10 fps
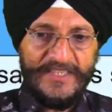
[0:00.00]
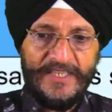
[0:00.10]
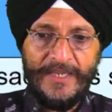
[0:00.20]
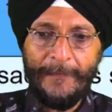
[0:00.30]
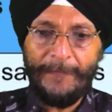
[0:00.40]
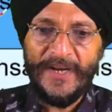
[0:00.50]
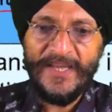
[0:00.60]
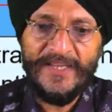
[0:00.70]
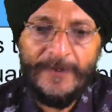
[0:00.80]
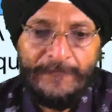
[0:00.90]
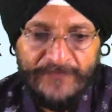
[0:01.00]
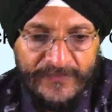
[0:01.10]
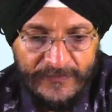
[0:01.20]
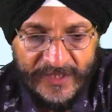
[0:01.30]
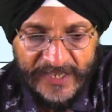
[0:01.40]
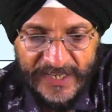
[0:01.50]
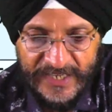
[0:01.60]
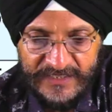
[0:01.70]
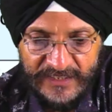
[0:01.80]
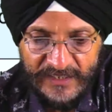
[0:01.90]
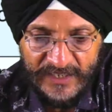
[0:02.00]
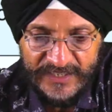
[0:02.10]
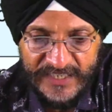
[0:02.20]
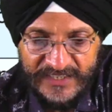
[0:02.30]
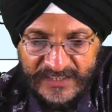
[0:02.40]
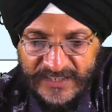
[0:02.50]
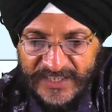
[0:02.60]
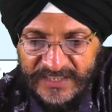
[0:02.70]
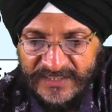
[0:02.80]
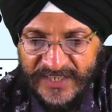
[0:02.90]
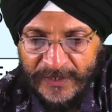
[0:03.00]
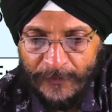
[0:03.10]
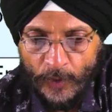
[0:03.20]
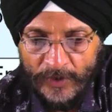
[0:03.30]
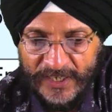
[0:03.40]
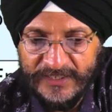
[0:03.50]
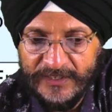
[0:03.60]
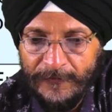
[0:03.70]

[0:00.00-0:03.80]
the employee A's transaction is in progress,